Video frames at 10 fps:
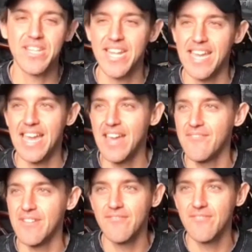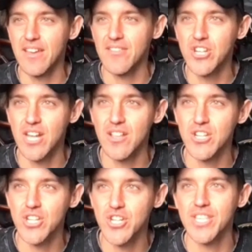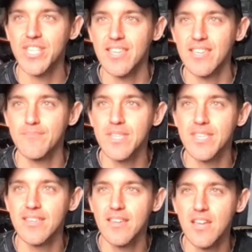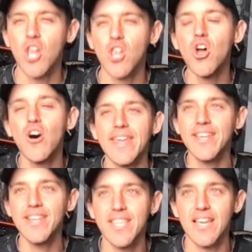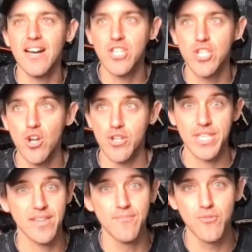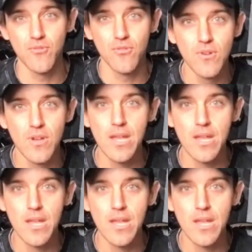Yeah, every other challenge just seems a lot easier. It's not simple,